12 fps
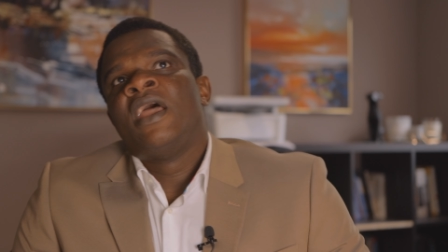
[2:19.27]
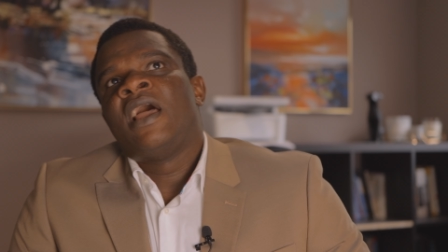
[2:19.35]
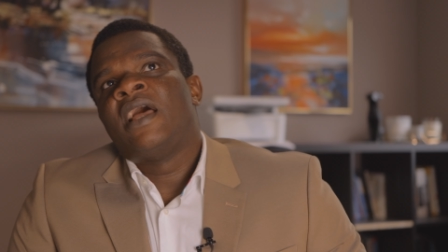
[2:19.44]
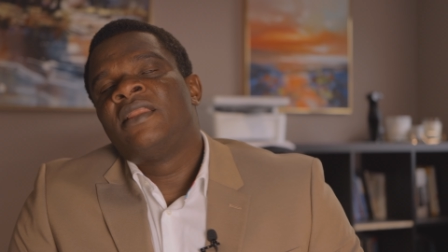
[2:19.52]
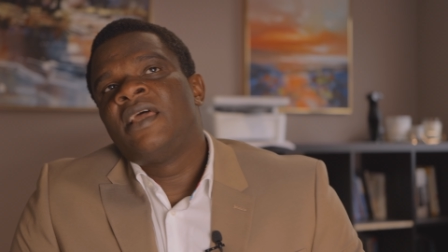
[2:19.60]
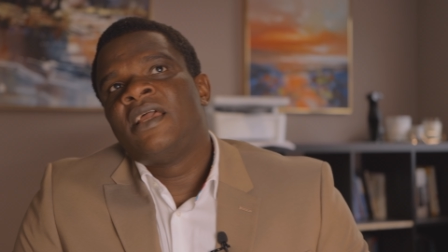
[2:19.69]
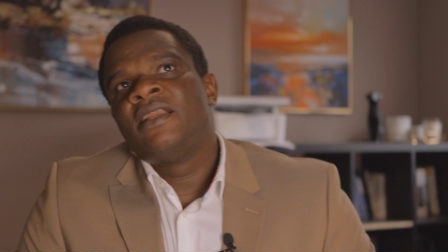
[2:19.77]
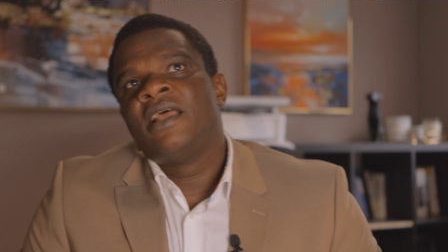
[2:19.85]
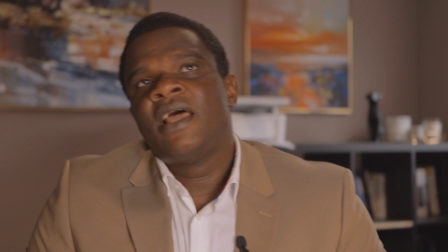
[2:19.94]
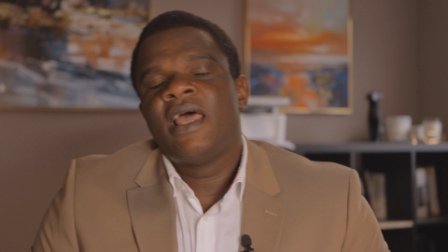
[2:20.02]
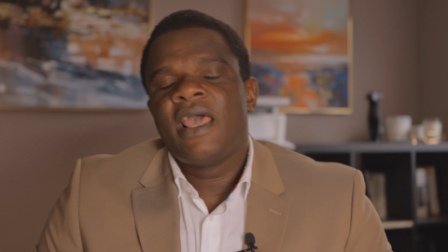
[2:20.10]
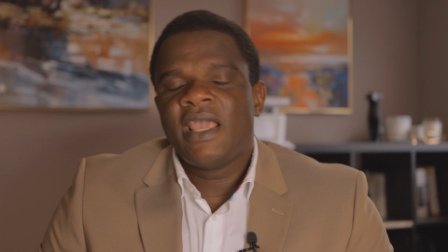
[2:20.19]
And then
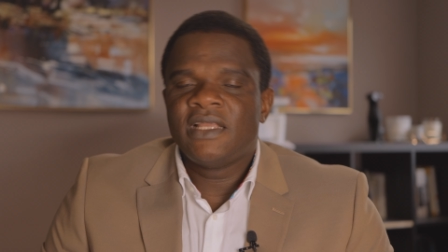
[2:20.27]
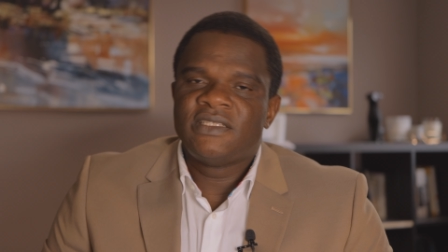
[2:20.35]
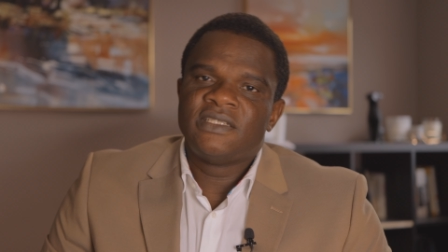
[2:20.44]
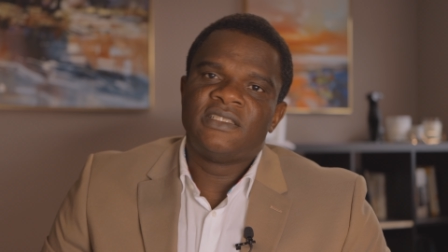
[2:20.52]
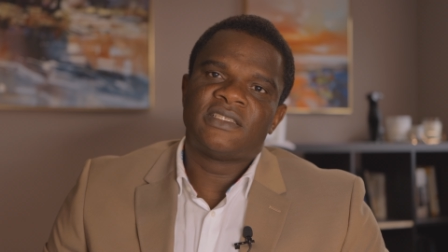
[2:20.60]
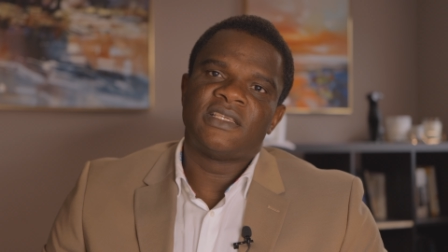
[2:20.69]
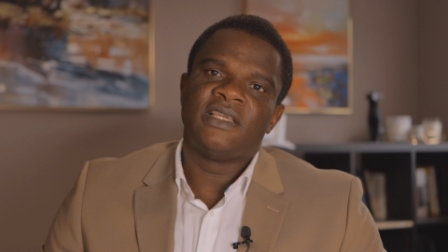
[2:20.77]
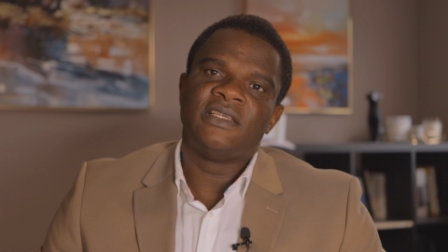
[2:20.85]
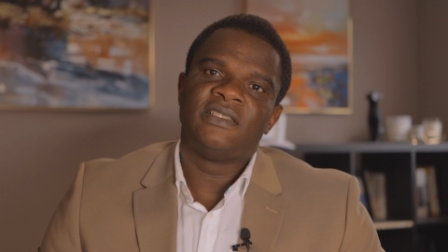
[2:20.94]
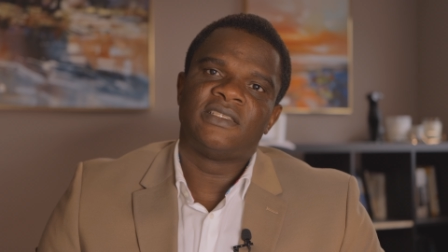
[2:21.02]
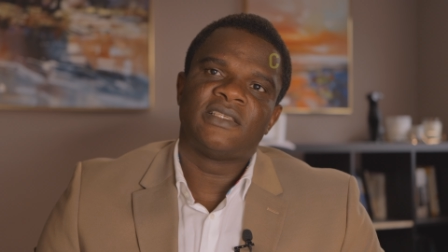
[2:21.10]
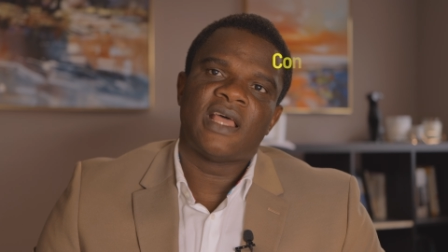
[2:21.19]

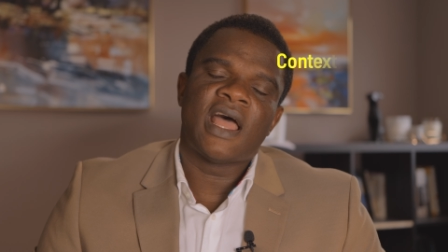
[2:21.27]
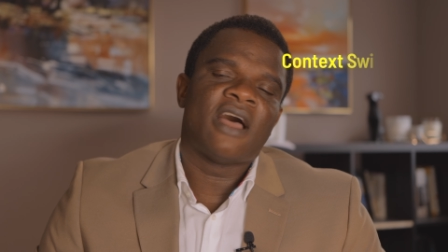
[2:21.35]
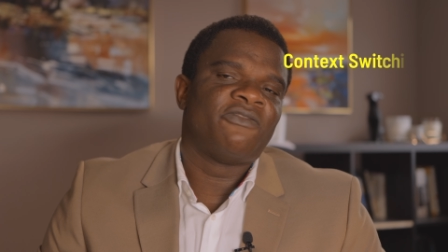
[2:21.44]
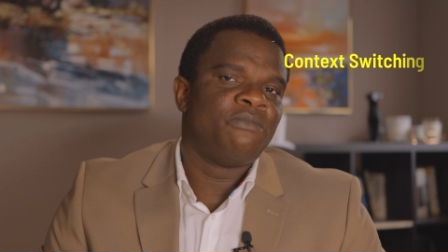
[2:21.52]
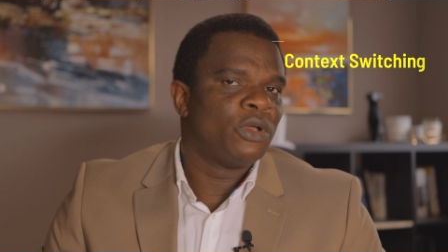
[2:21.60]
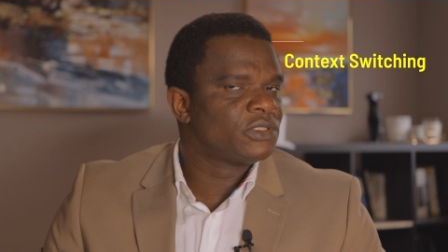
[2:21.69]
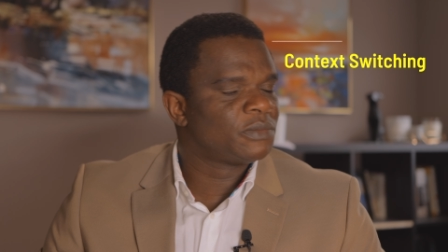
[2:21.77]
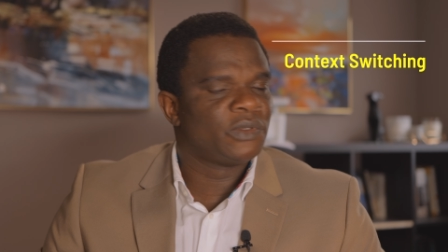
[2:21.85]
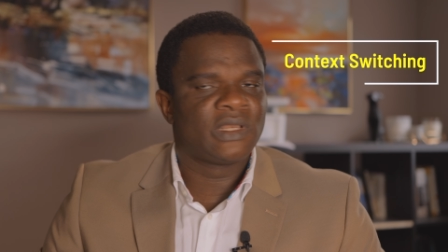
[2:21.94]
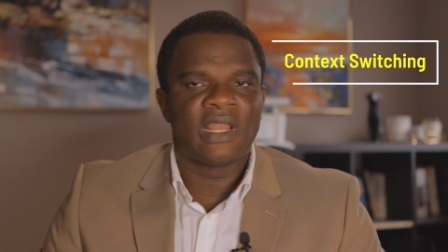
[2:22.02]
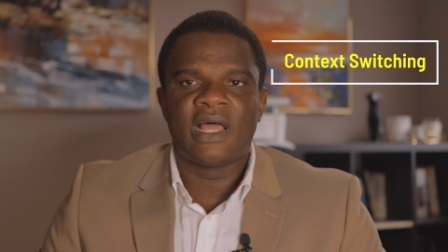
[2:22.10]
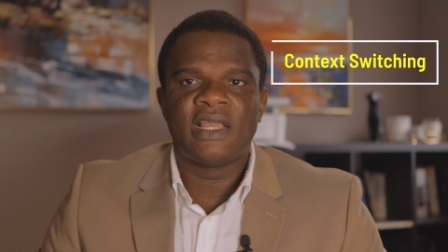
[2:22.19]
agencies have multiple
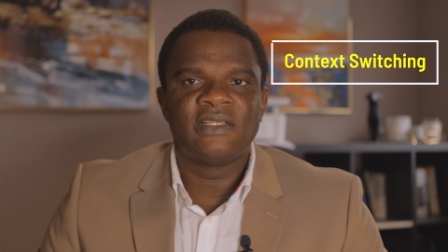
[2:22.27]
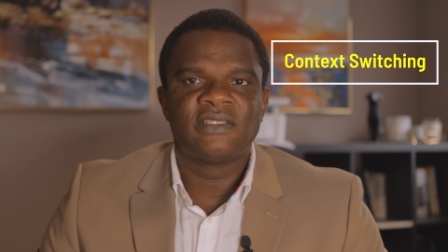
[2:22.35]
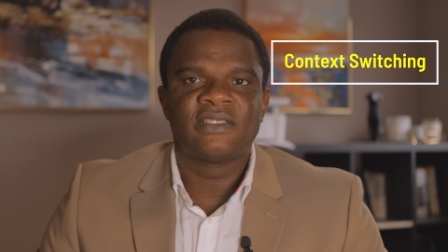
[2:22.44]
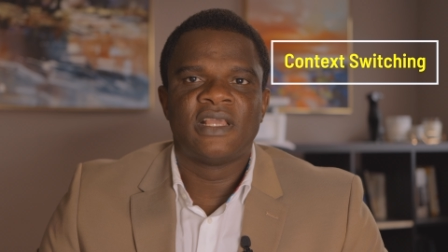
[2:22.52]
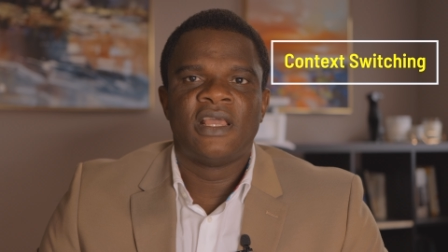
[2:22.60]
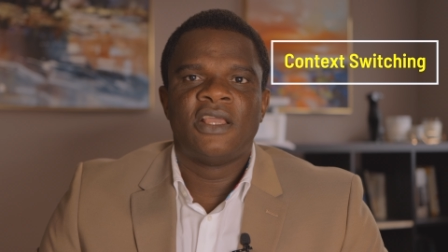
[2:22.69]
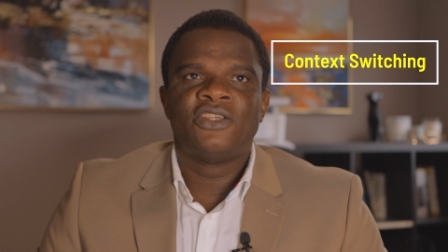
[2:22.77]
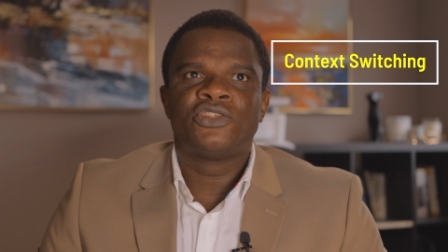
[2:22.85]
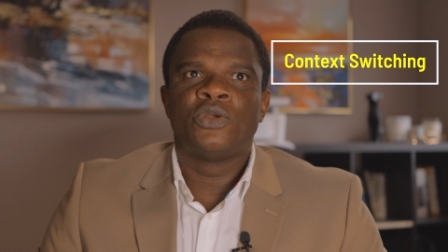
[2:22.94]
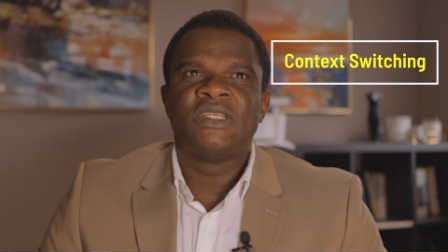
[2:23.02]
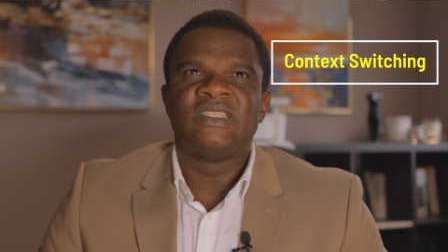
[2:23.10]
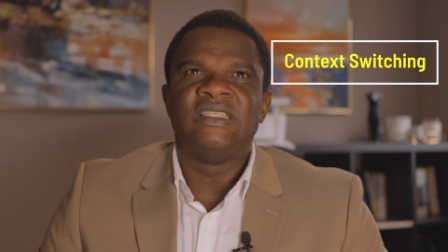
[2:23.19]
clients,
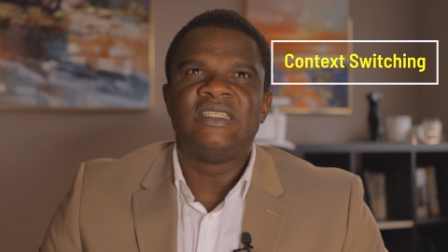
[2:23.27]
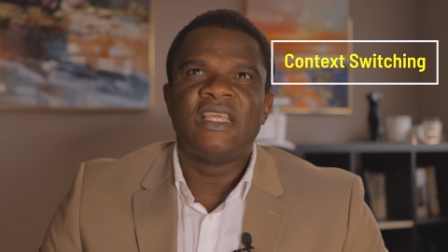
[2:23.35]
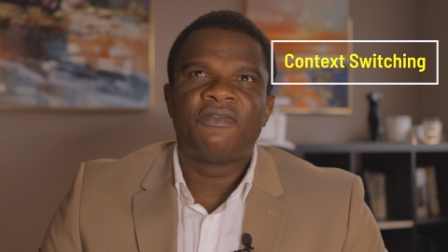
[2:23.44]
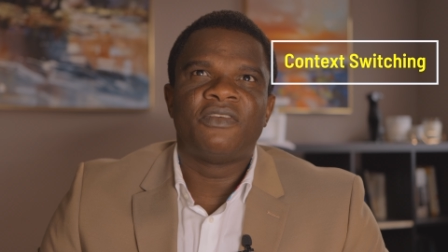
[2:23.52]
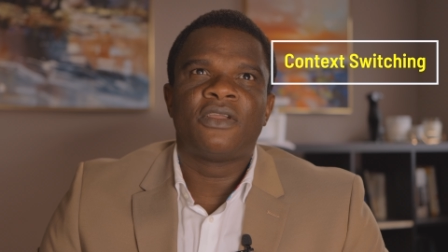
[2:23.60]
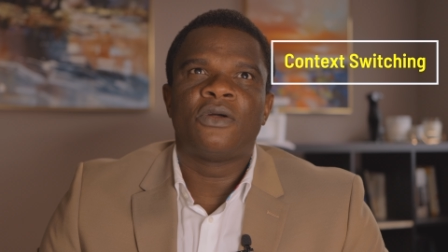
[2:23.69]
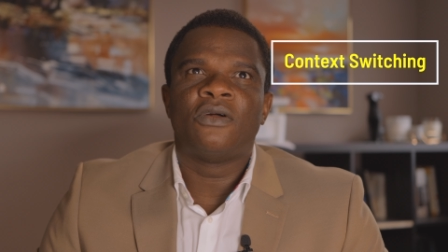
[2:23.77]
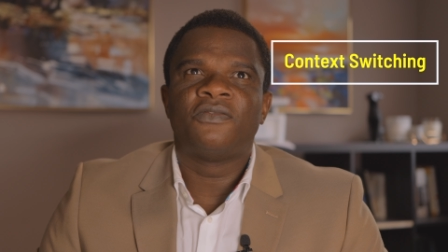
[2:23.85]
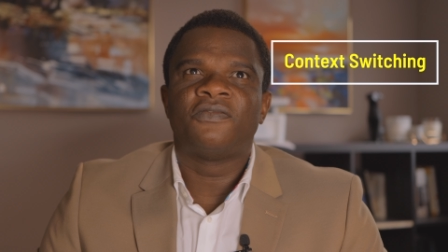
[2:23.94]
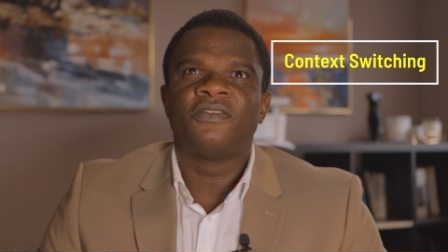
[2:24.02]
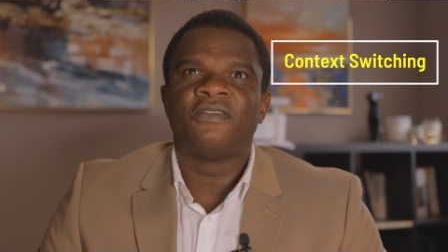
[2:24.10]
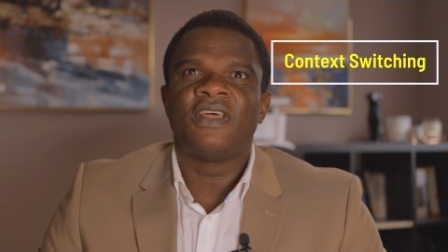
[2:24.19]
so it's difficult
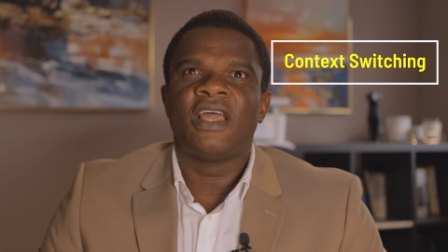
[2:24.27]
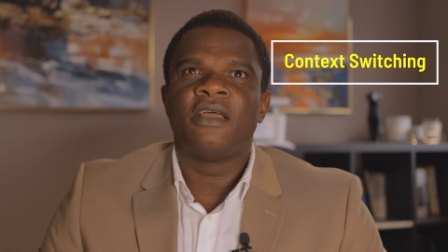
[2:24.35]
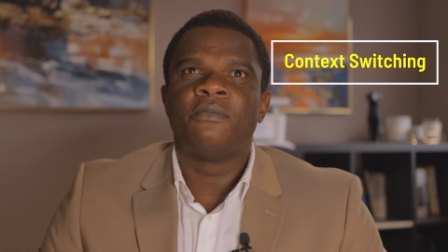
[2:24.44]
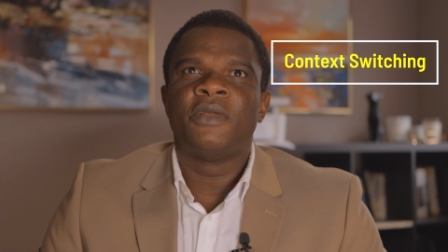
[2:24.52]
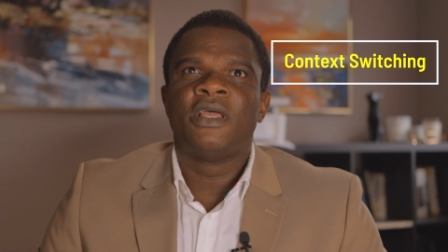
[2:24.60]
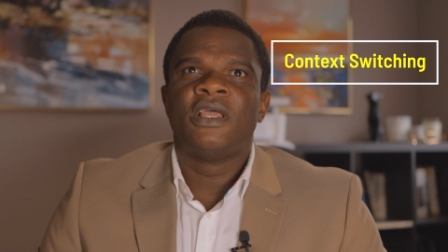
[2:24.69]
for them